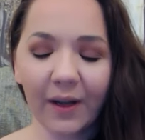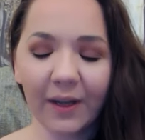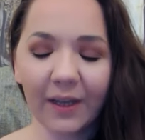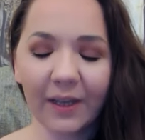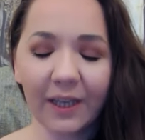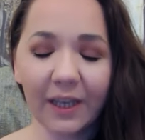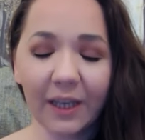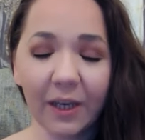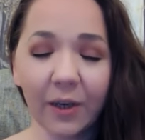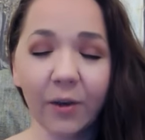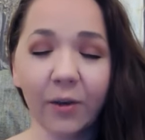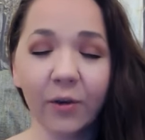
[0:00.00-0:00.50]

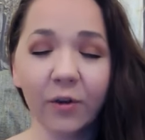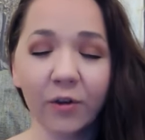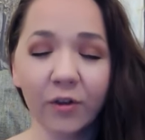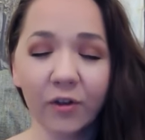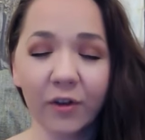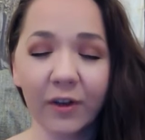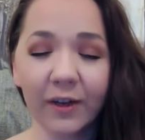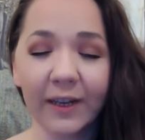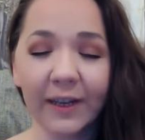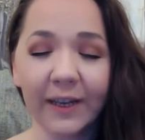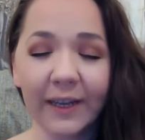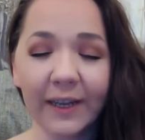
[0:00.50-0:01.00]

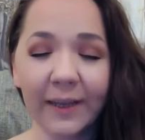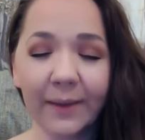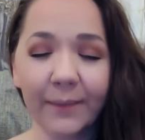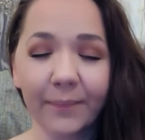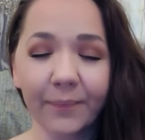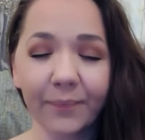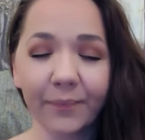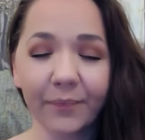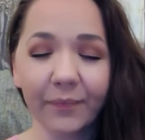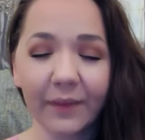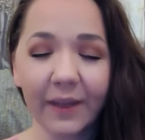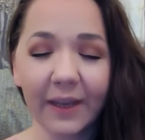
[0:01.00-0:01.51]
Usually
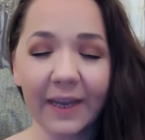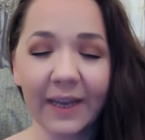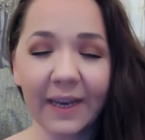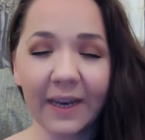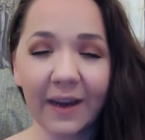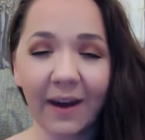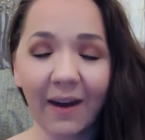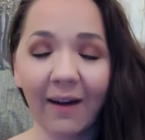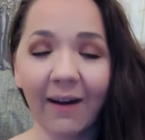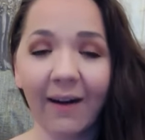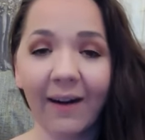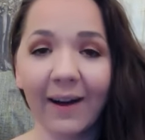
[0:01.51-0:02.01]
in
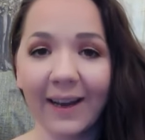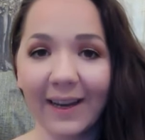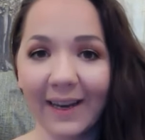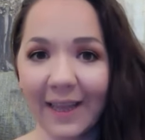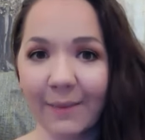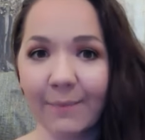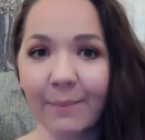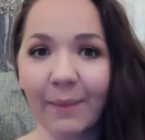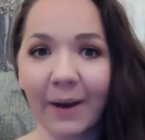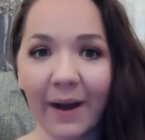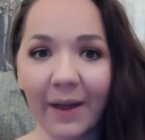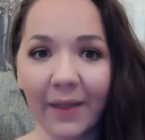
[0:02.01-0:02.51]
highly
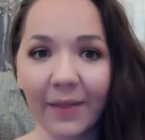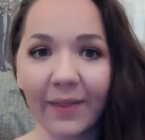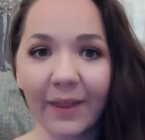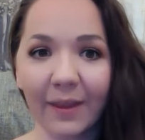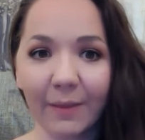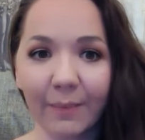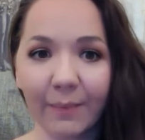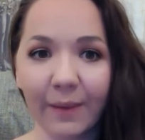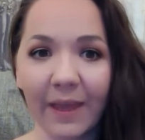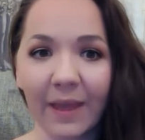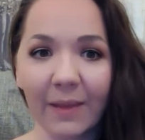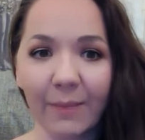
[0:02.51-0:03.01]

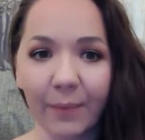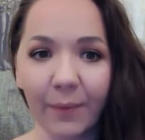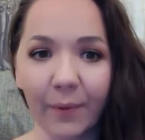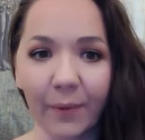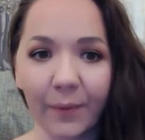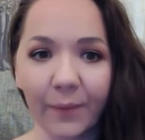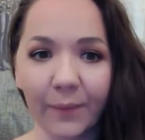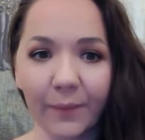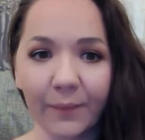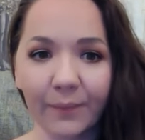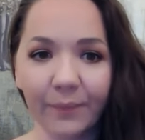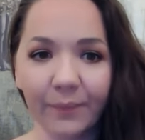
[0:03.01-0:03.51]
empathic
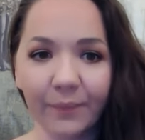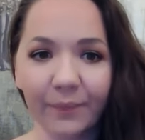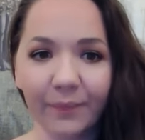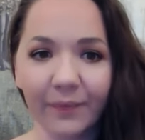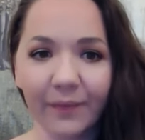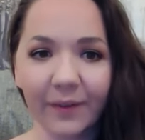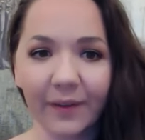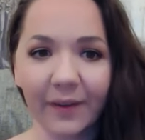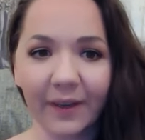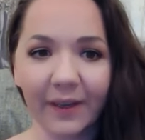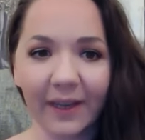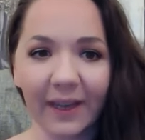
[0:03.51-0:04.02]
people,
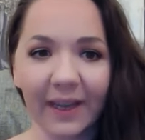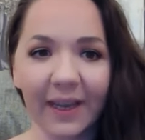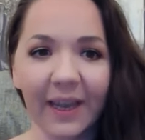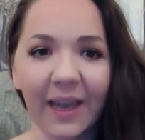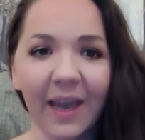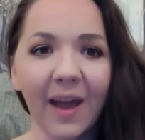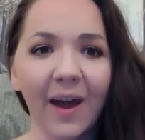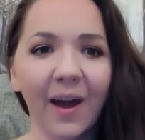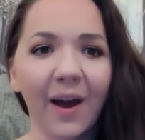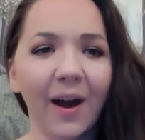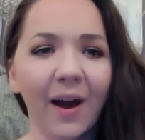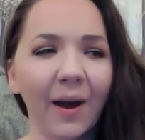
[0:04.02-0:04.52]
okay,
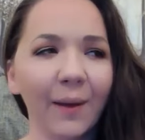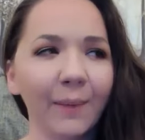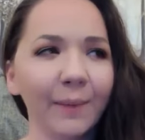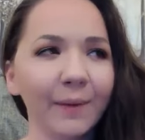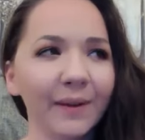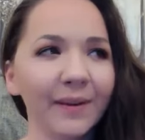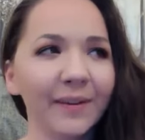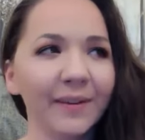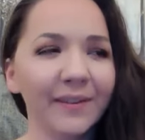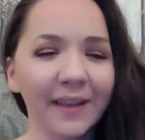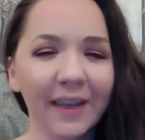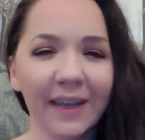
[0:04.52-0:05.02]
I'm
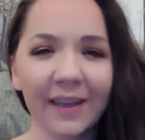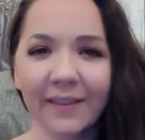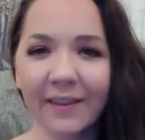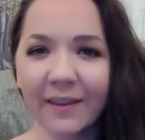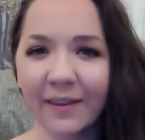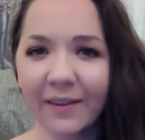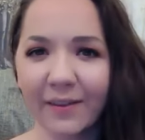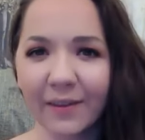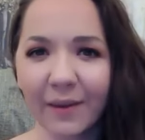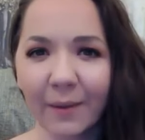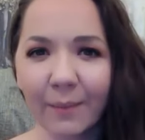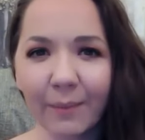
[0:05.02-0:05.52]
going to say
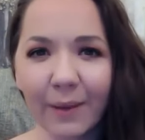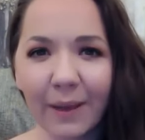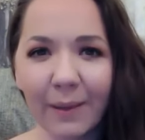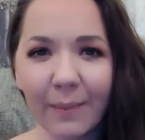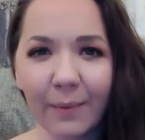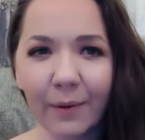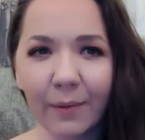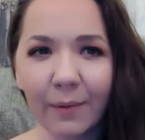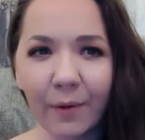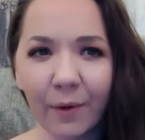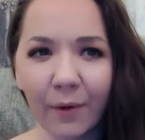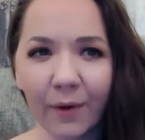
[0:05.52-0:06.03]
this, some
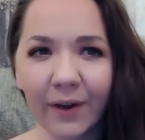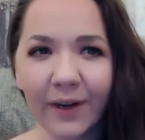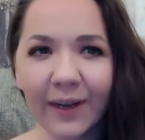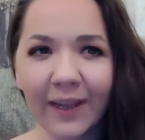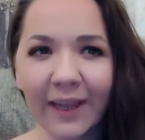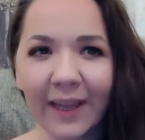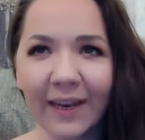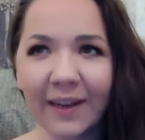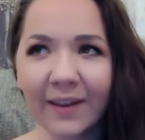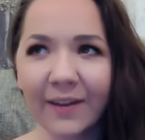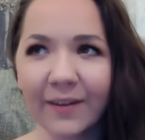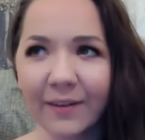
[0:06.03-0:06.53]
people are not going to
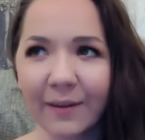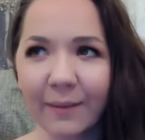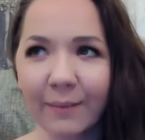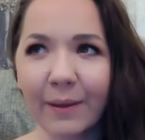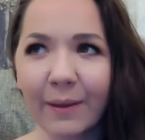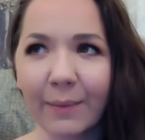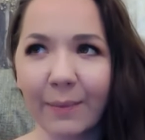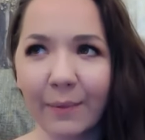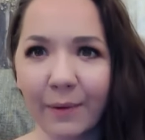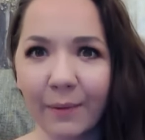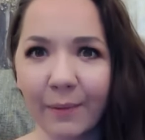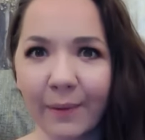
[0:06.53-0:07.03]
get it, some
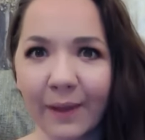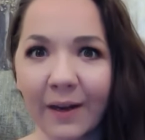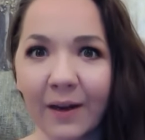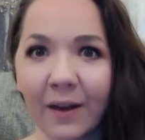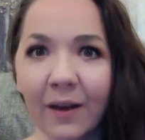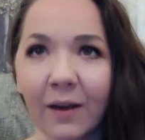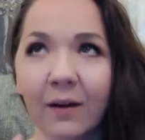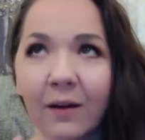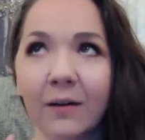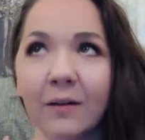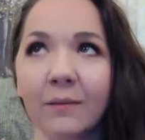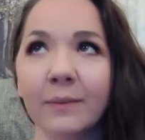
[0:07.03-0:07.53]
people are going to be
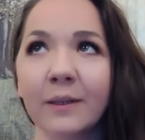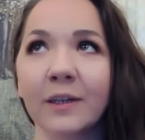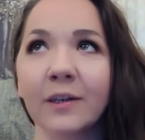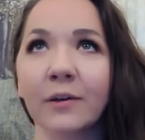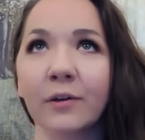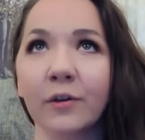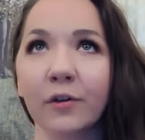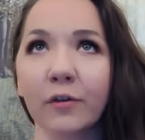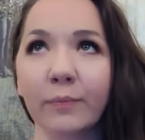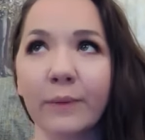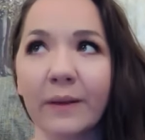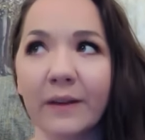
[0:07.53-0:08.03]
like, oh my
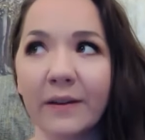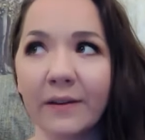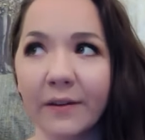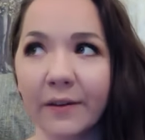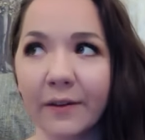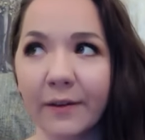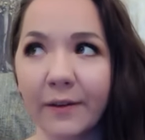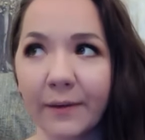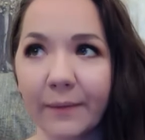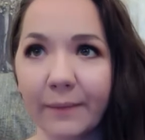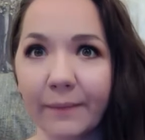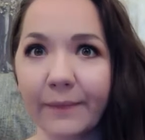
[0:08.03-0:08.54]
gosh, me
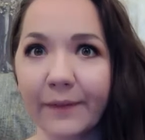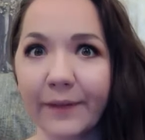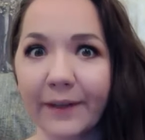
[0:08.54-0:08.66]
too.